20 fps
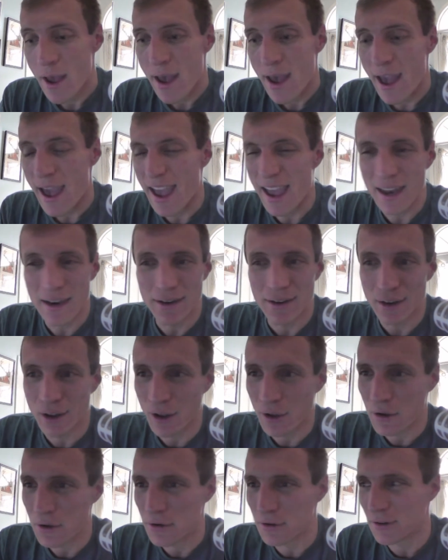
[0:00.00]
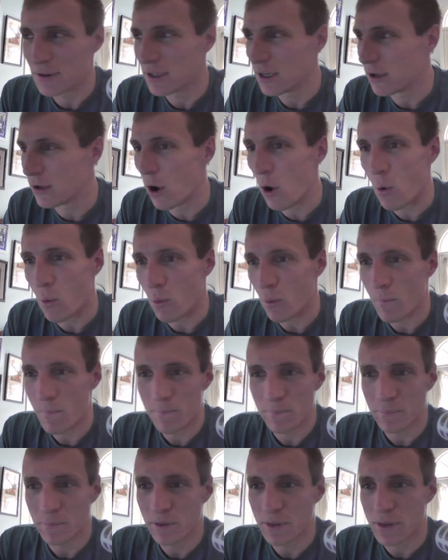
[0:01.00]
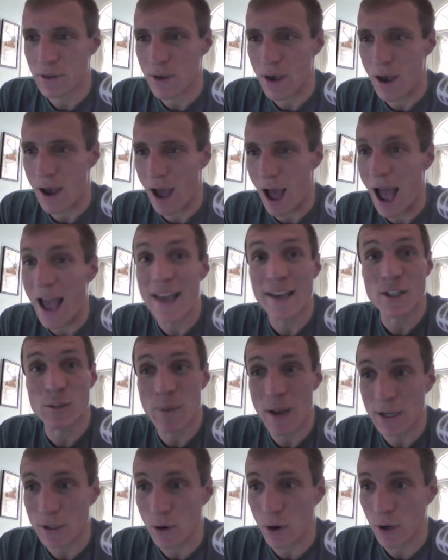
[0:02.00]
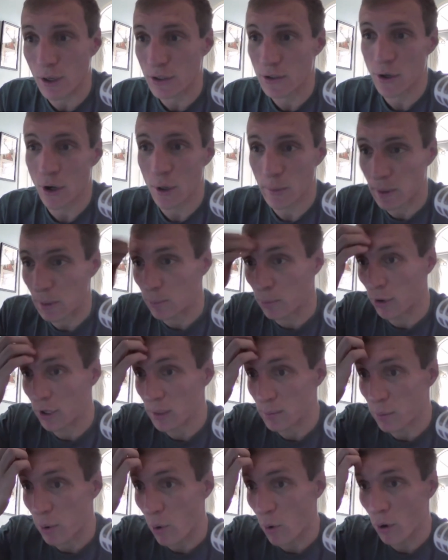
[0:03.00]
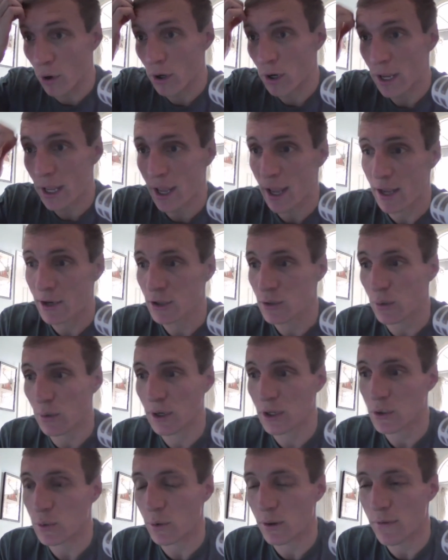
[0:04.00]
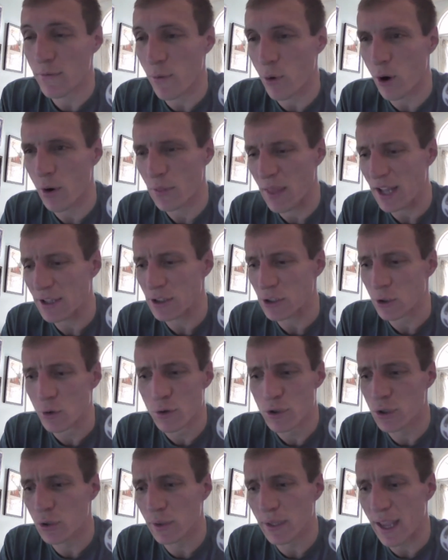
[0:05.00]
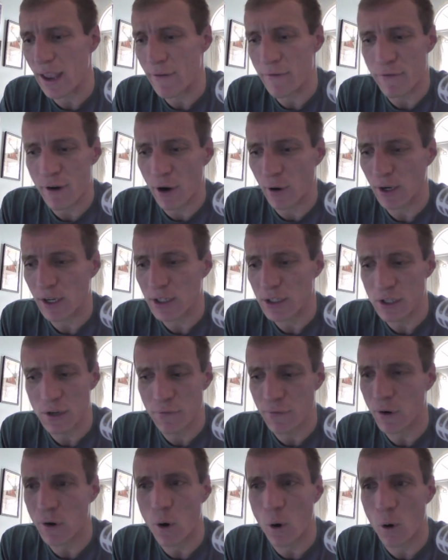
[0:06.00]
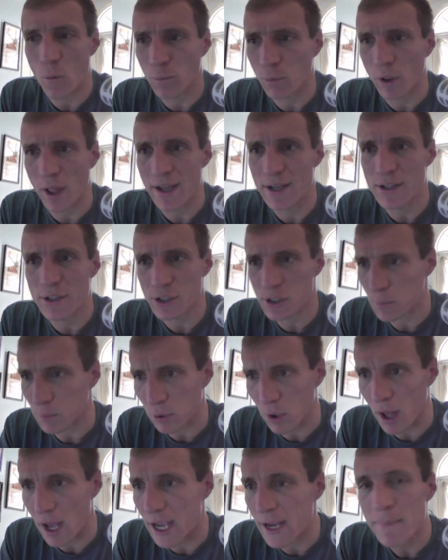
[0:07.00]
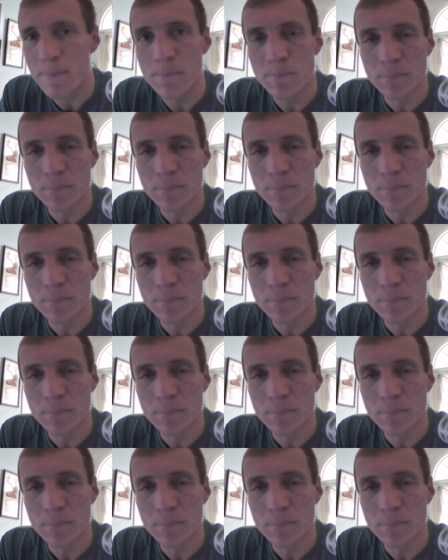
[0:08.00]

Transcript: and, you know, I expect Arkansas to be pretty poor in 2024. That's usually a very difficult place to play.